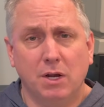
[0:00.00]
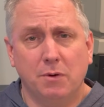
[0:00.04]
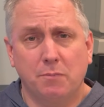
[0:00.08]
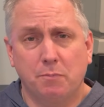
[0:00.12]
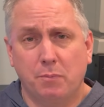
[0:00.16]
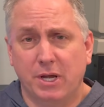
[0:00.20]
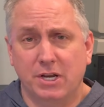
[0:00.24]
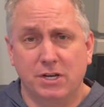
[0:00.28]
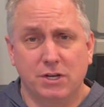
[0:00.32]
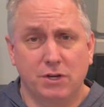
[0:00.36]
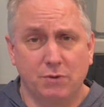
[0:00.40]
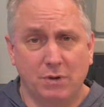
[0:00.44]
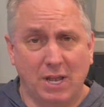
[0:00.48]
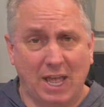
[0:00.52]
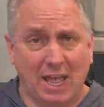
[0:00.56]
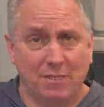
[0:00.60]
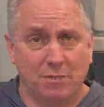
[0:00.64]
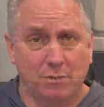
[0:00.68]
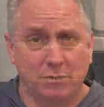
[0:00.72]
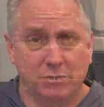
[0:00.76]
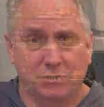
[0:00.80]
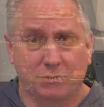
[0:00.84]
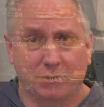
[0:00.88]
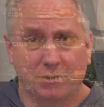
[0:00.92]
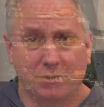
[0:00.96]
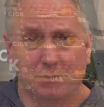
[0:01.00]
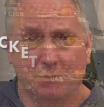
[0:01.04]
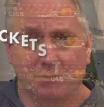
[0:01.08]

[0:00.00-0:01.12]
But you'd add those three